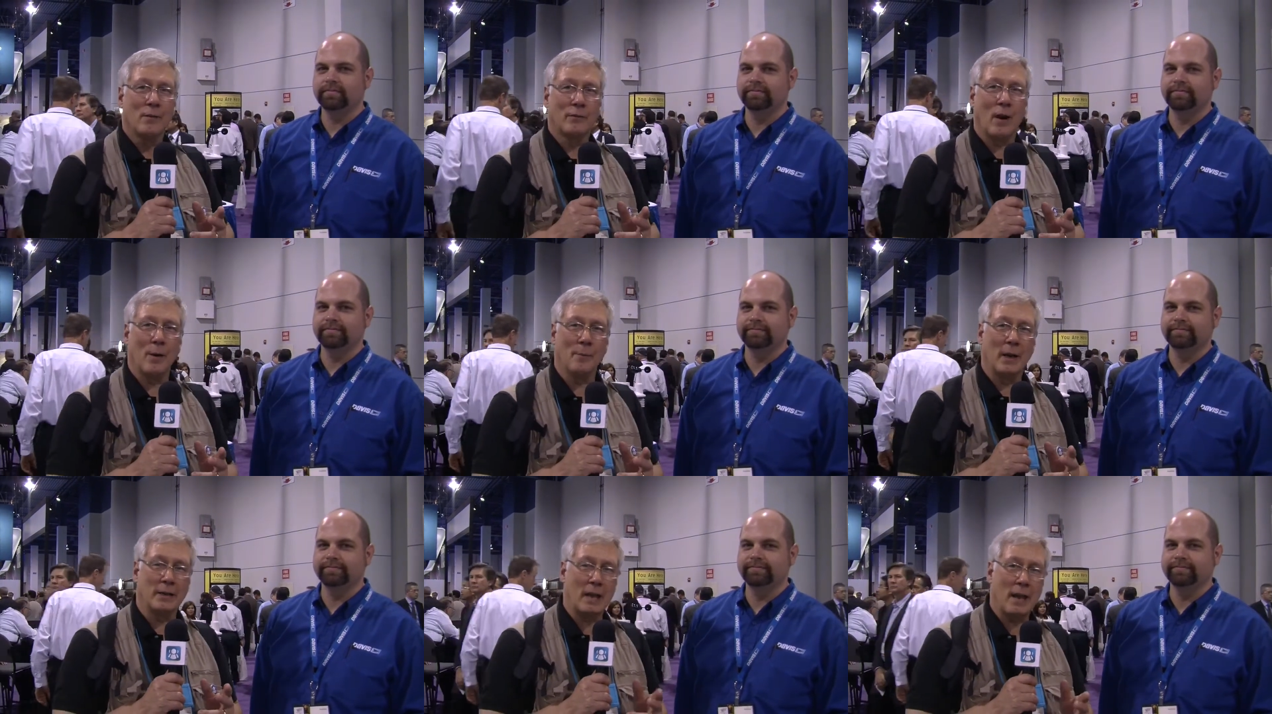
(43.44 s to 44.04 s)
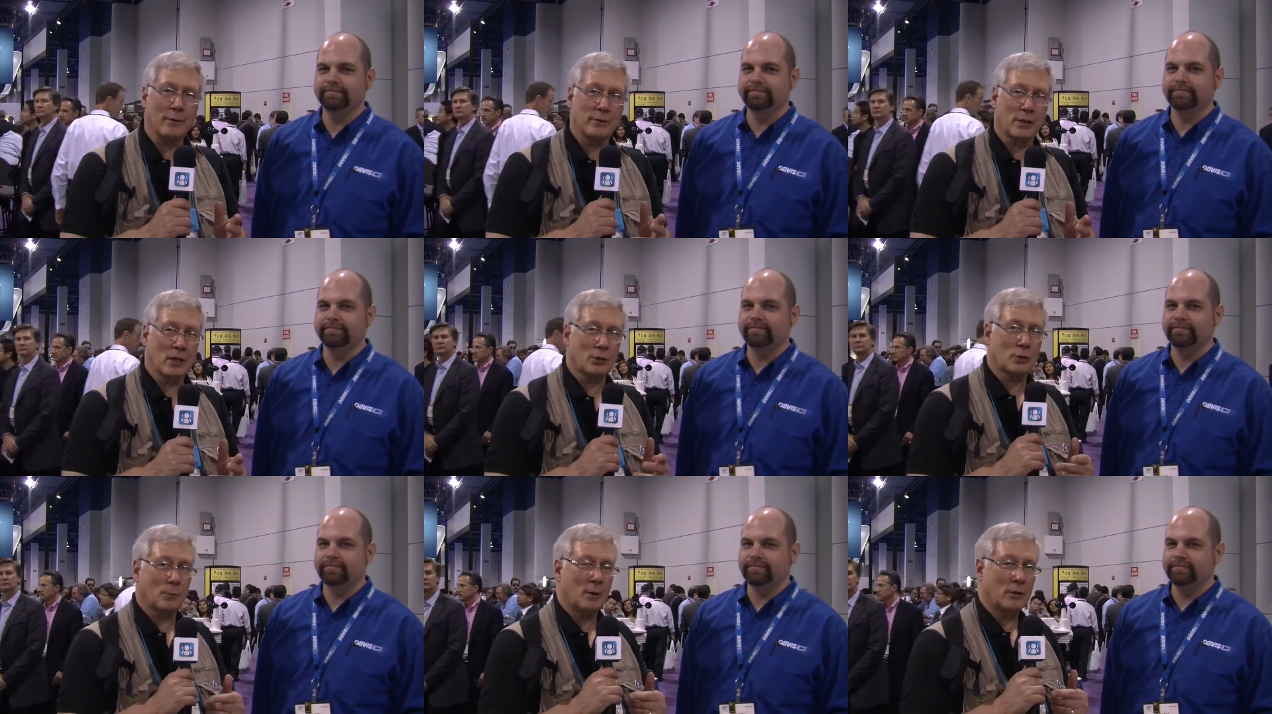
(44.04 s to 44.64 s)
Speaker 1: from Davis
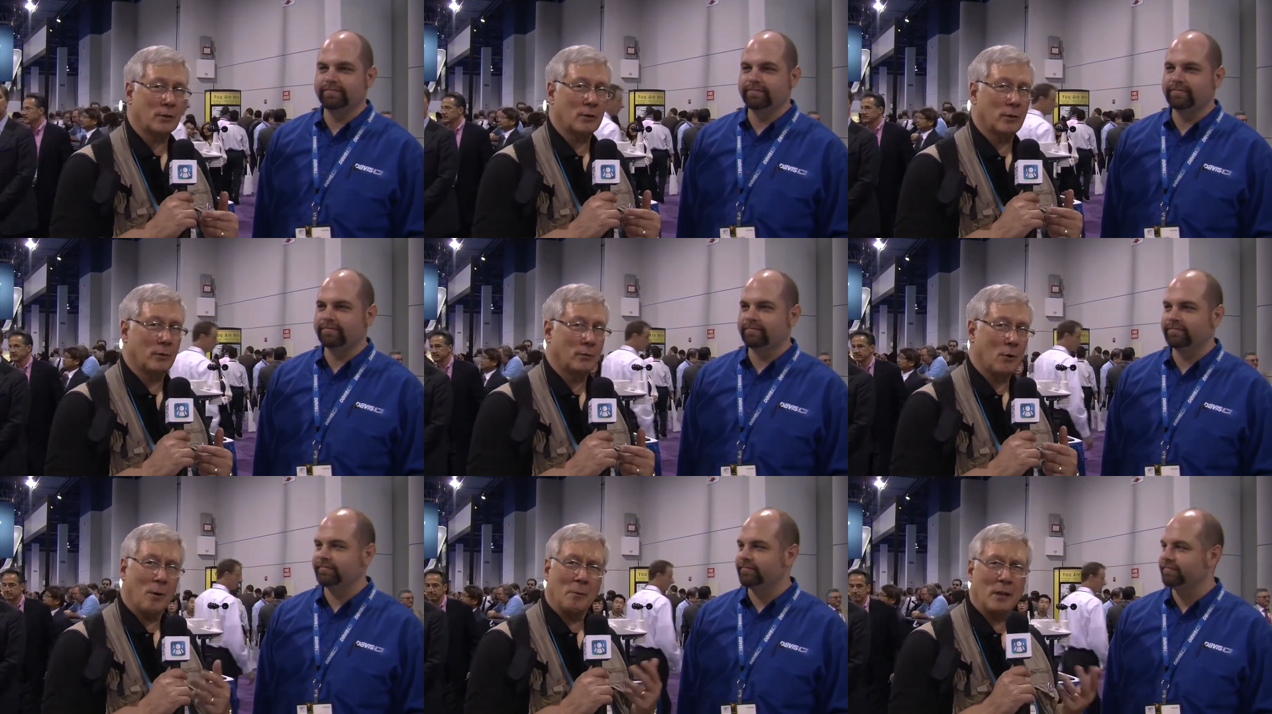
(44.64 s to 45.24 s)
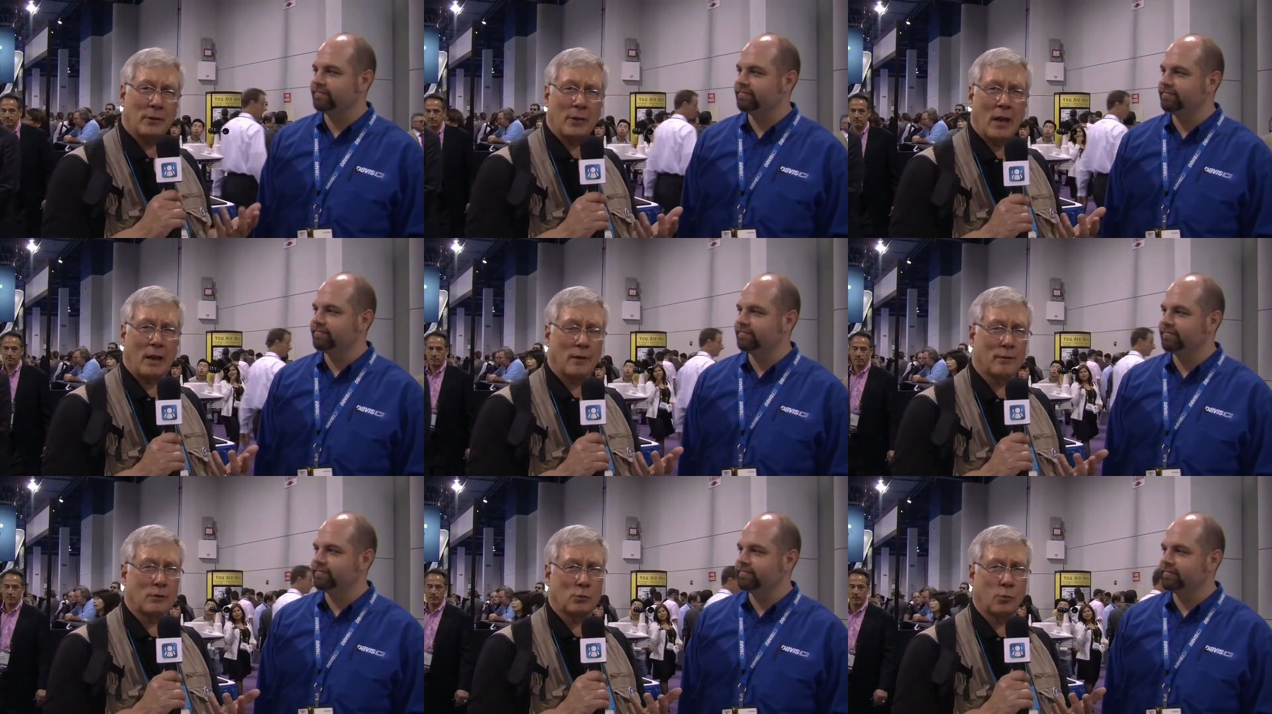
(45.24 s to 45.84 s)
Instruments, who normally you
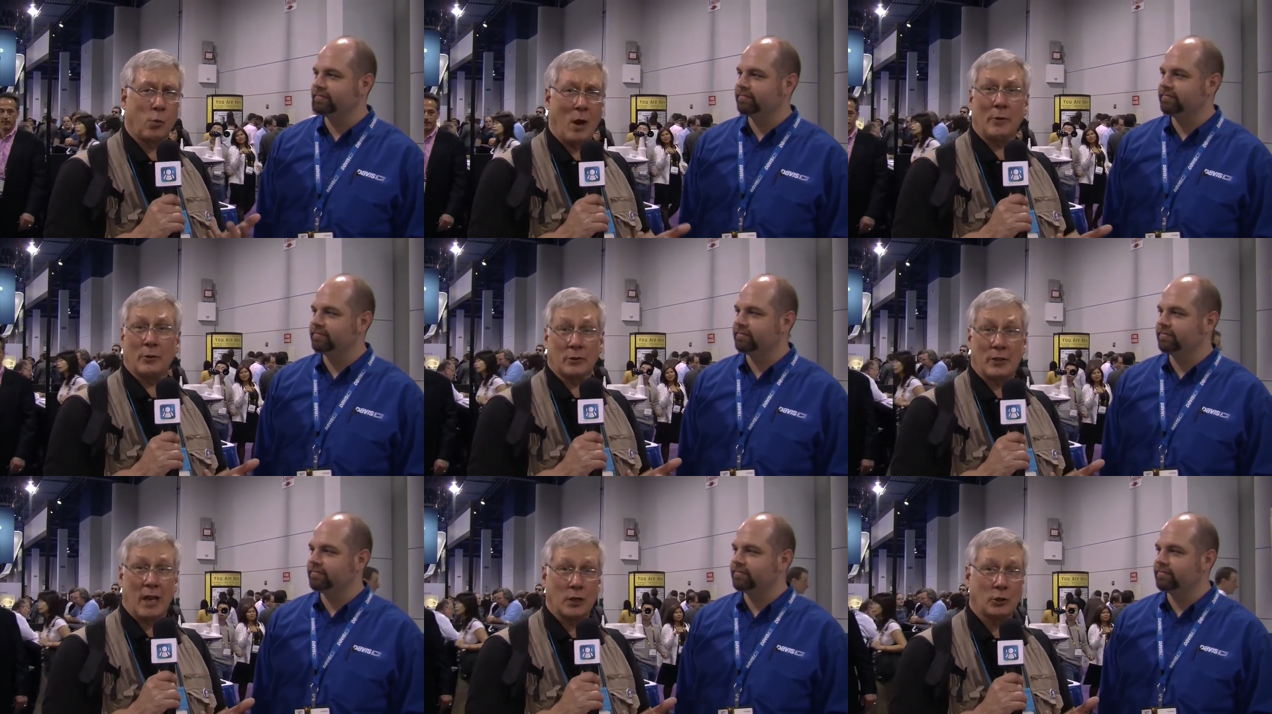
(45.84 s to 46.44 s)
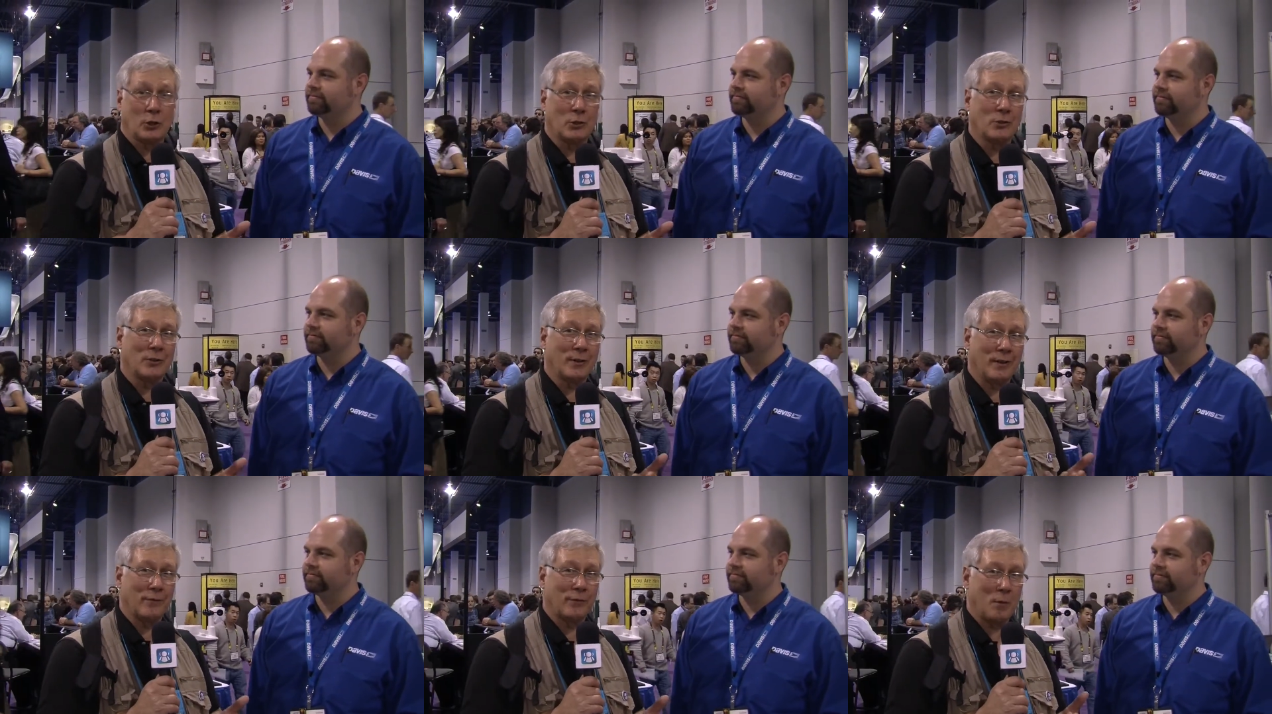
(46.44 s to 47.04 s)
think of as weather stations
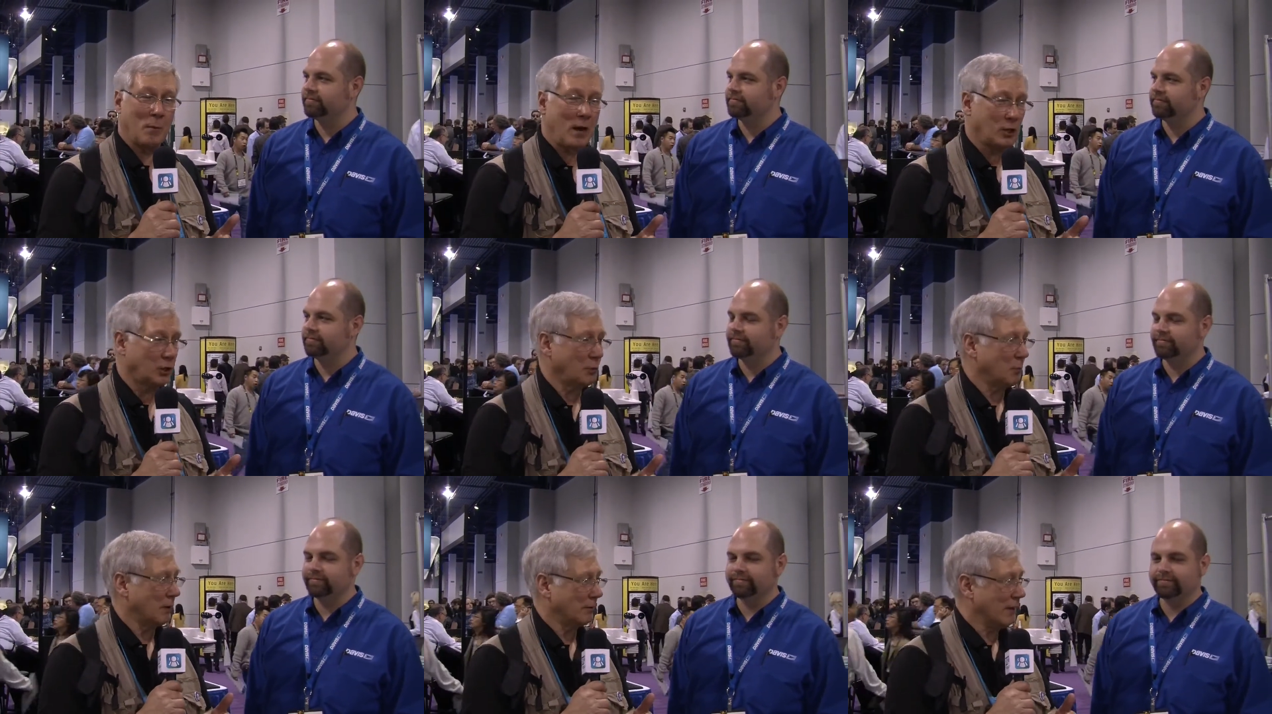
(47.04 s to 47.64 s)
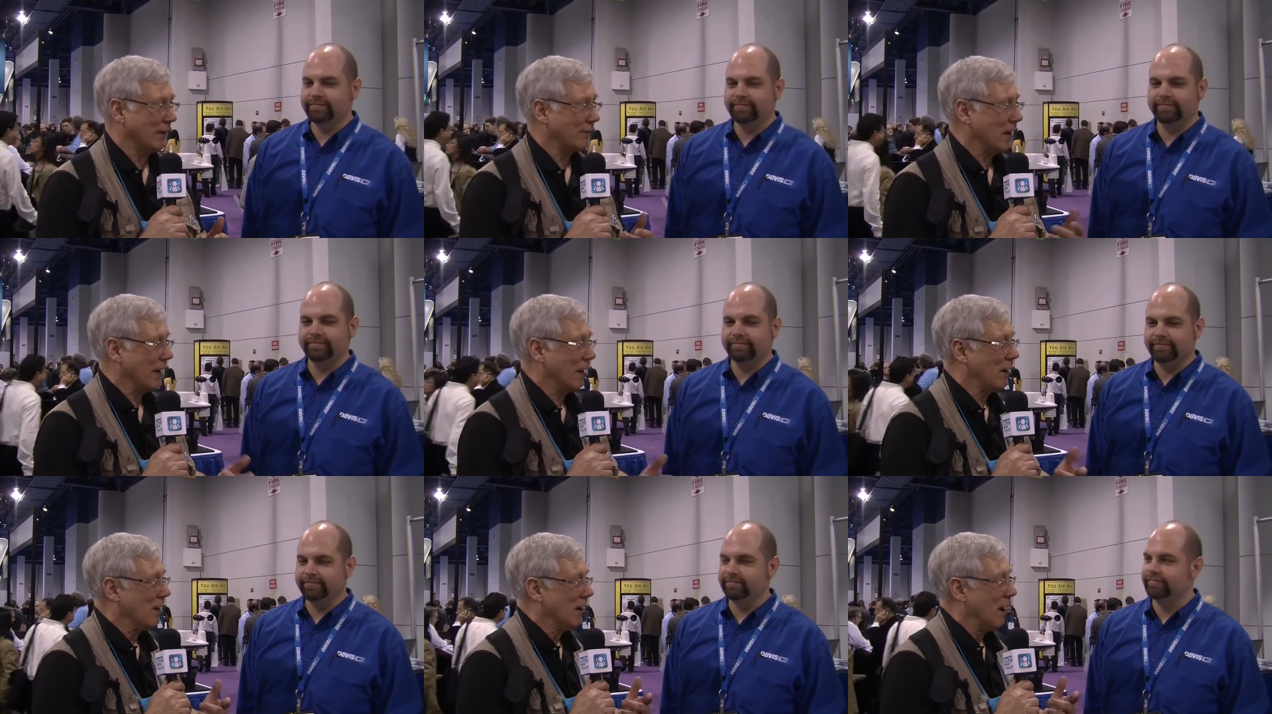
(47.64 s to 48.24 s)
and information, but they've
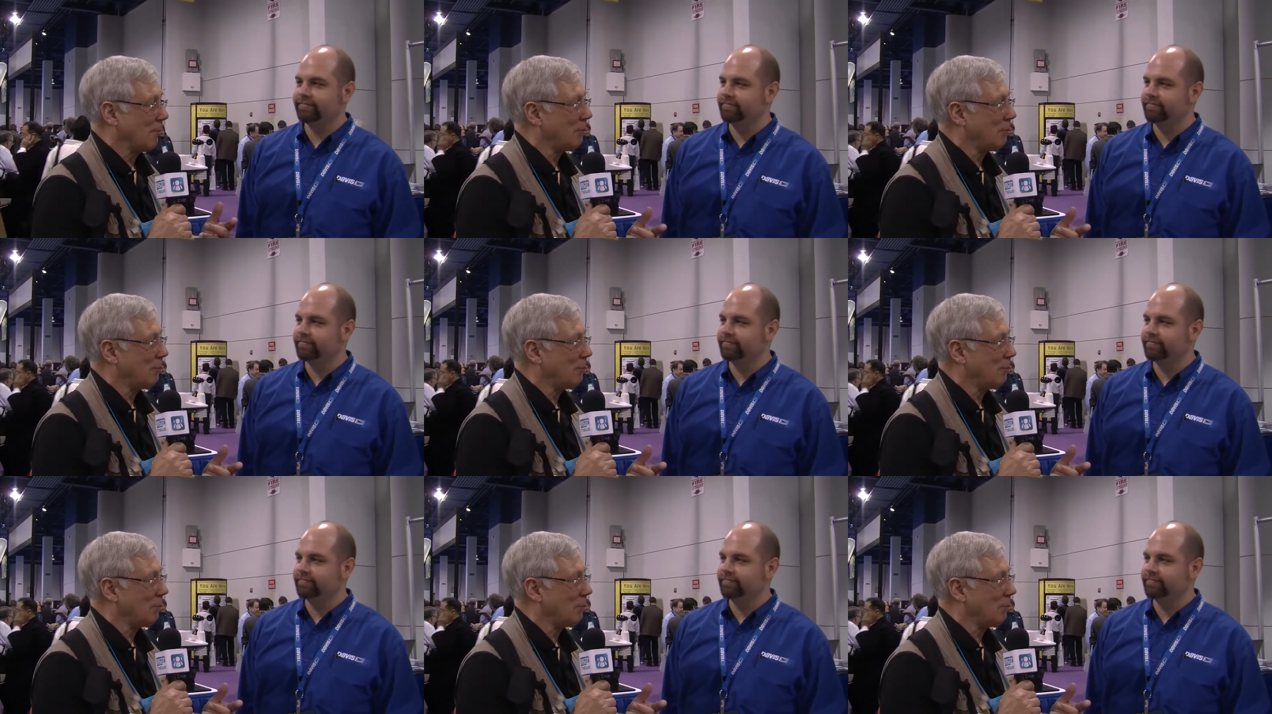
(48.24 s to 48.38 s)
got a